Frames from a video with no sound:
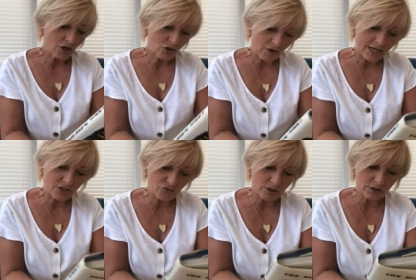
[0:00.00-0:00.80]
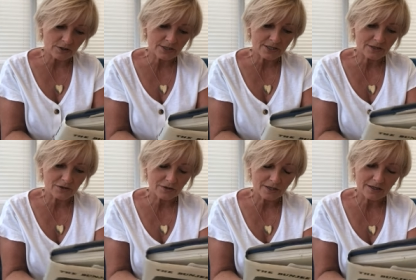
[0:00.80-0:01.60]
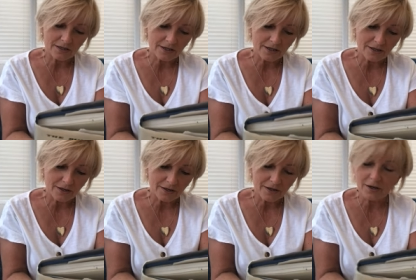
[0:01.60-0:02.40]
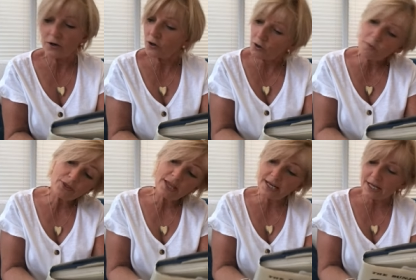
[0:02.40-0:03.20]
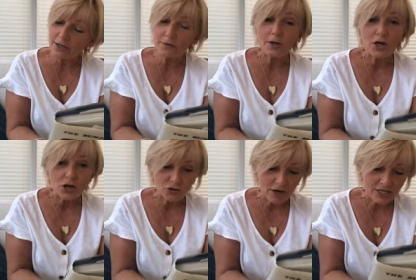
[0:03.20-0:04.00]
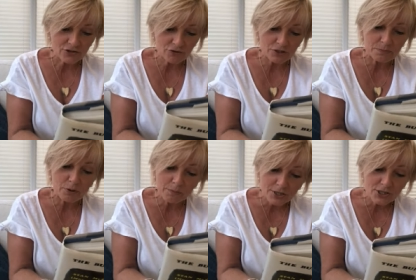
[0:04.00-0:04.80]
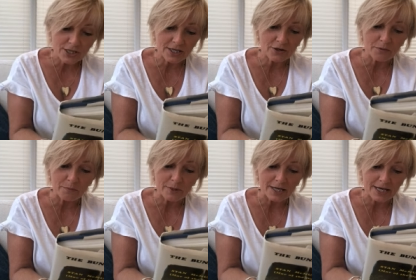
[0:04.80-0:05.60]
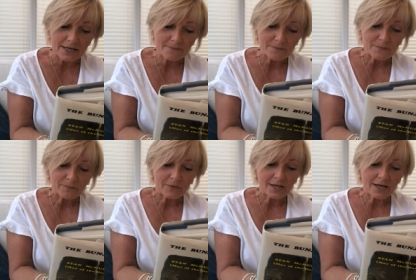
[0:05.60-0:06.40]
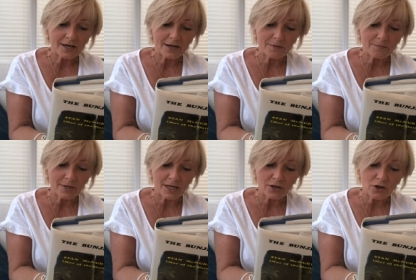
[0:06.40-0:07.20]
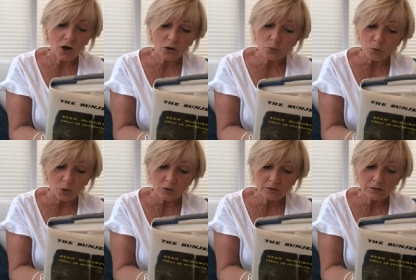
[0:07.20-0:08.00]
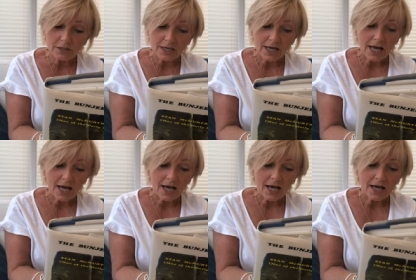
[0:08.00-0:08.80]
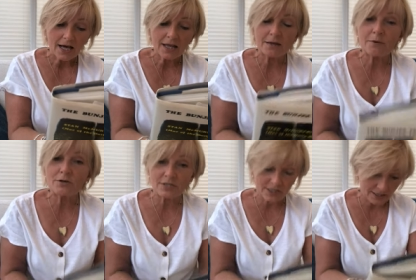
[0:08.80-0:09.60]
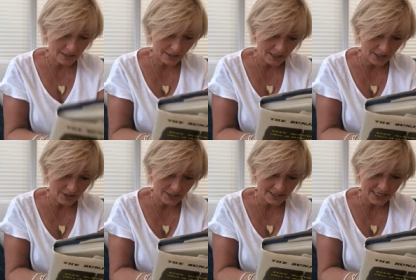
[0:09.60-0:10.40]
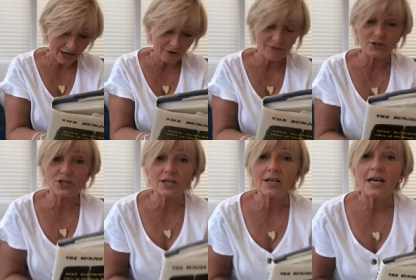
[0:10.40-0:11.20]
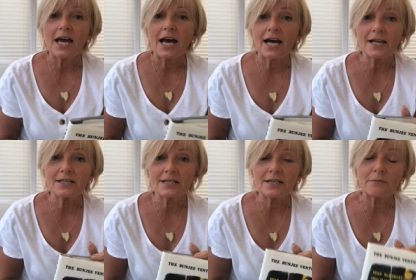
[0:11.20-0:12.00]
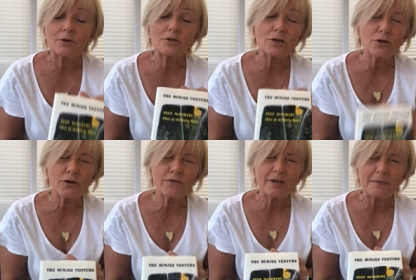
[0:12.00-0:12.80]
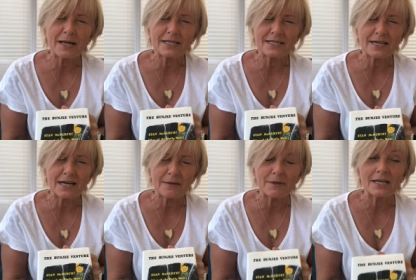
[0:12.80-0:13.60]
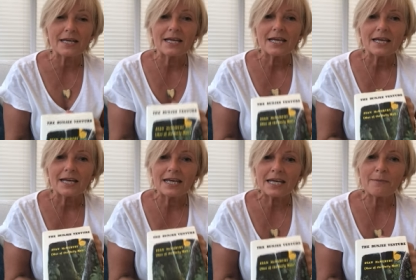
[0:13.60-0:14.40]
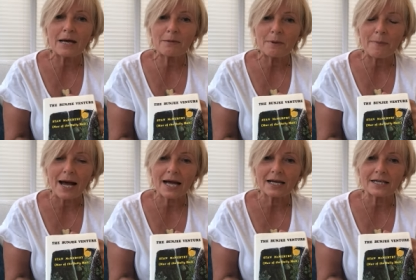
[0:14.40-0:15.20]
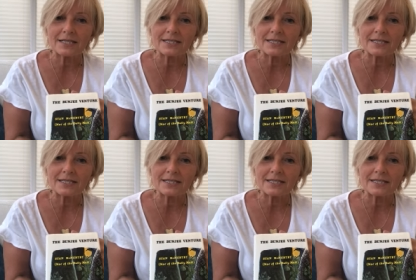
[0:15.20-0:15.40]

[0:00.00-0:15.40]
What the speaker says: Cressrelles. Come on then, Neil. Cressrelles Publishing Company in Colwall. And the most, I think it's Herefordshire. And the most lovely man, Simon, emailed me back and